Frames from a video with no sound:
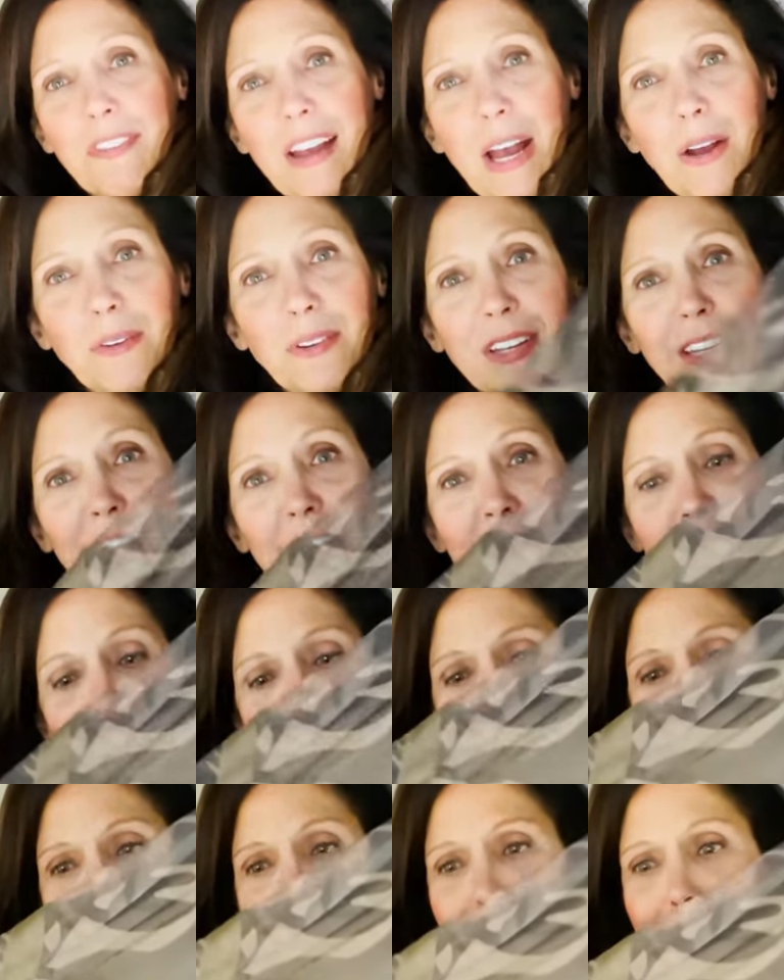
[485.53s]
found it
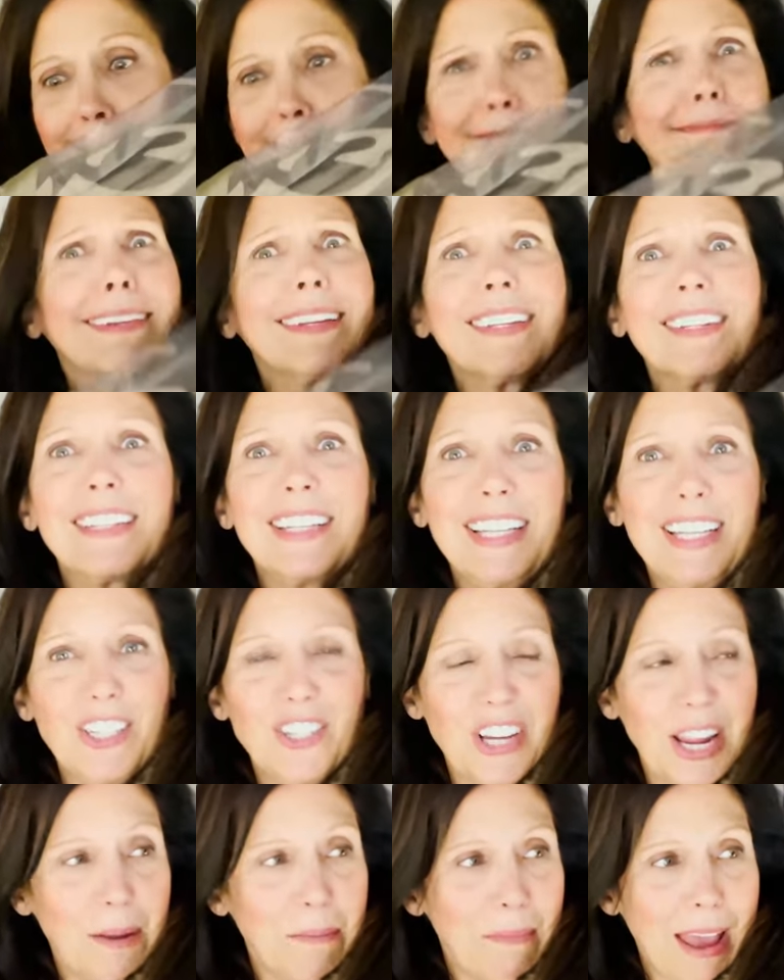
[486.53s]
at
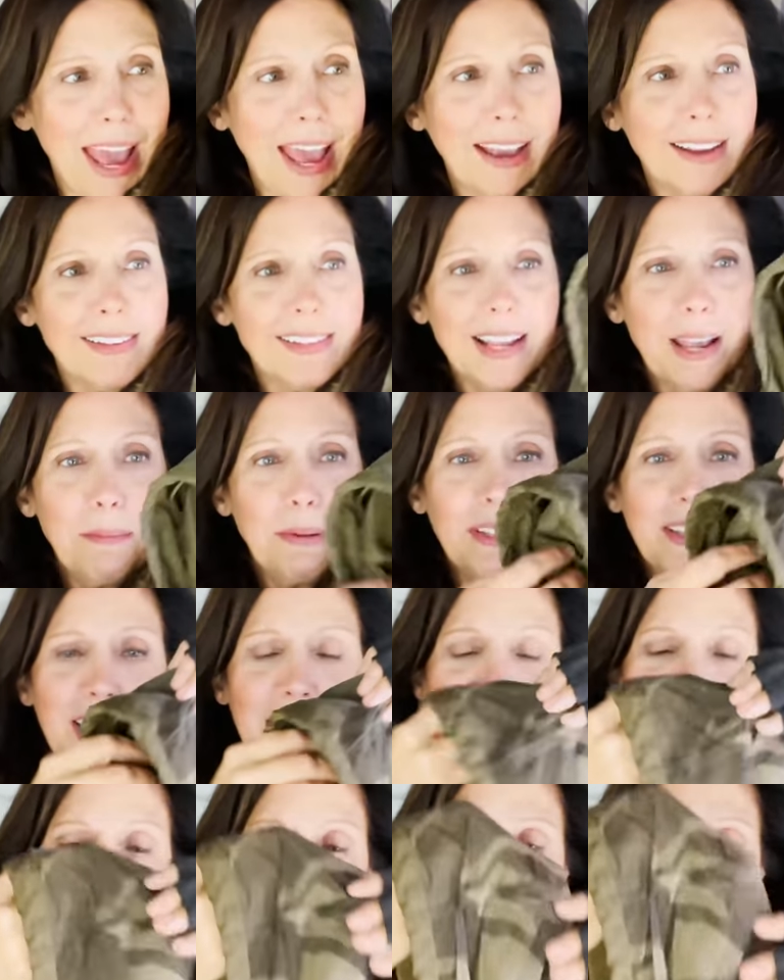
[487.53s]
TJ Maxx, I
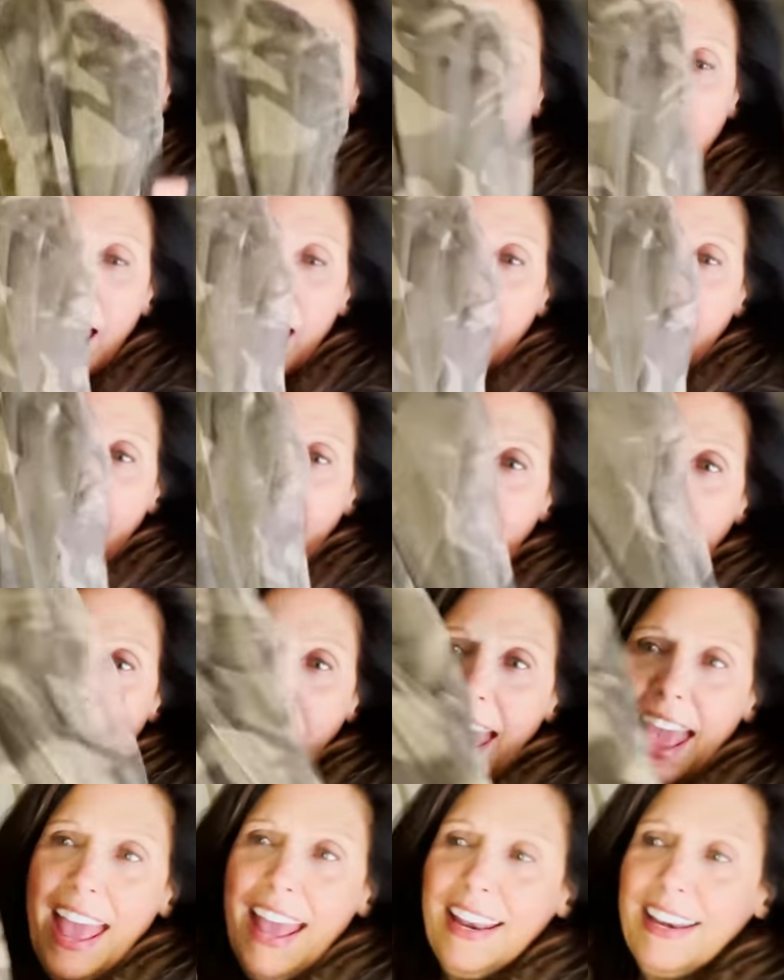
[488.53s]
believe.
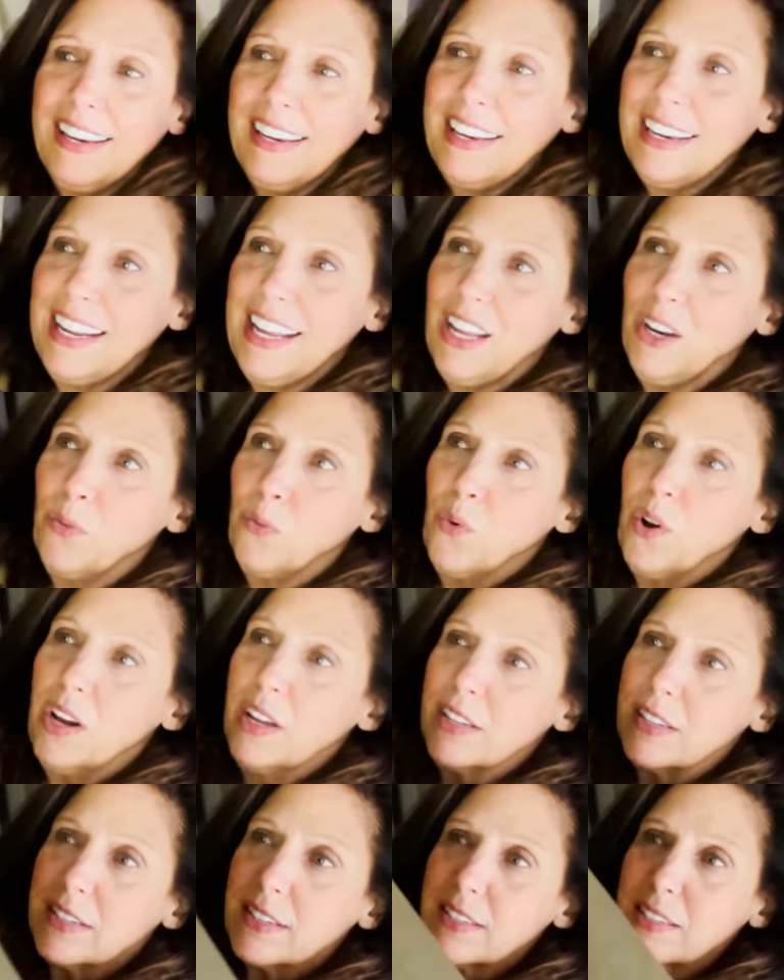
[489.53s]
And it
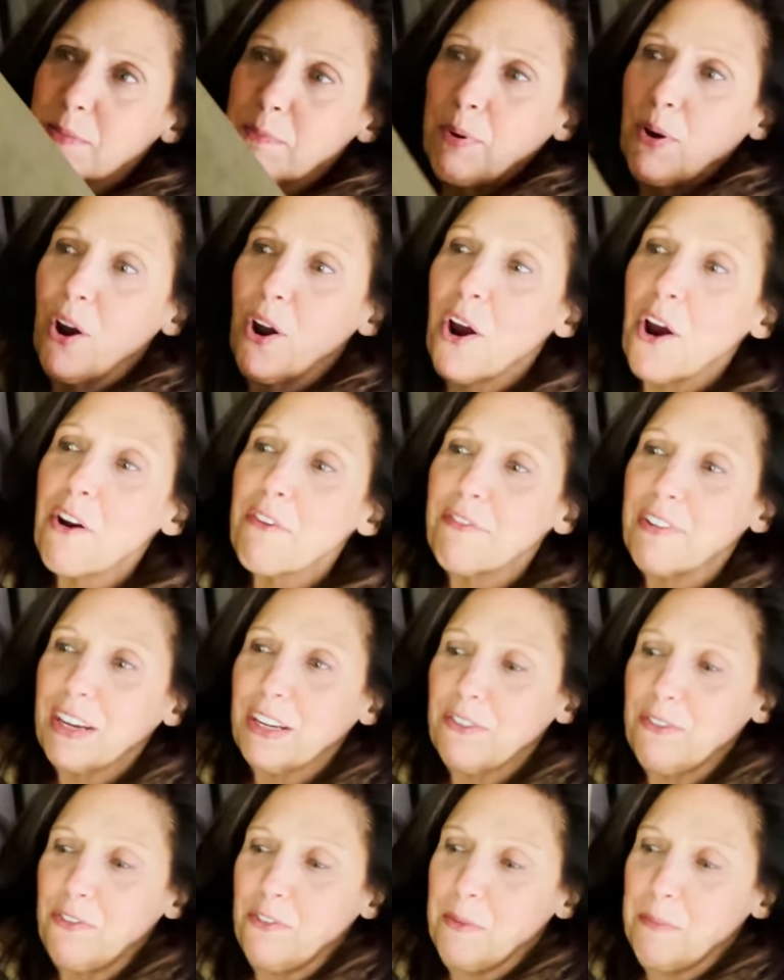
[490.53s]
was
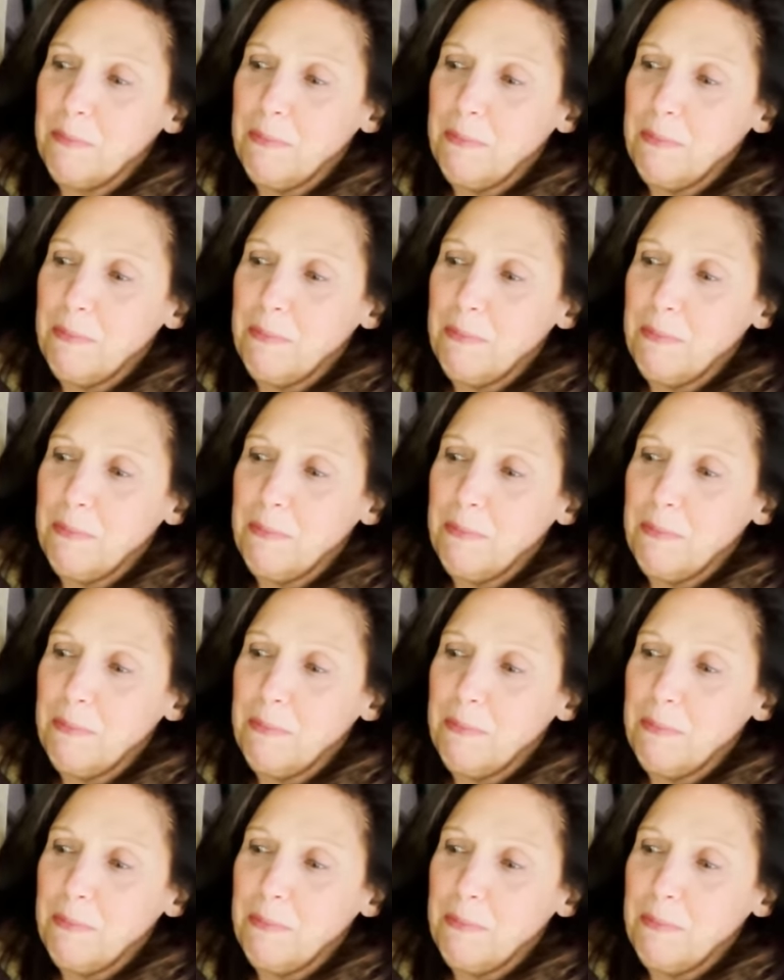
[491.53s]
perfect for